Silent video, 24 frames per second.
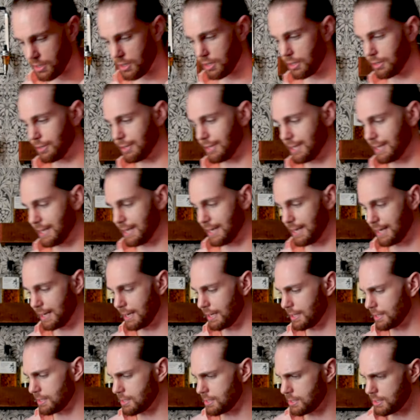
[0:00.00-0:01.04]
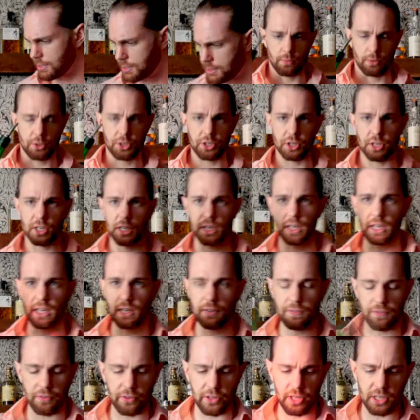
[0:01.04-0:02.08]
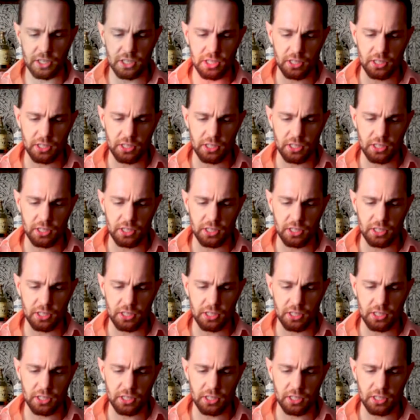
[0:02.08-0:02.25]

our glass. What you're going to need for this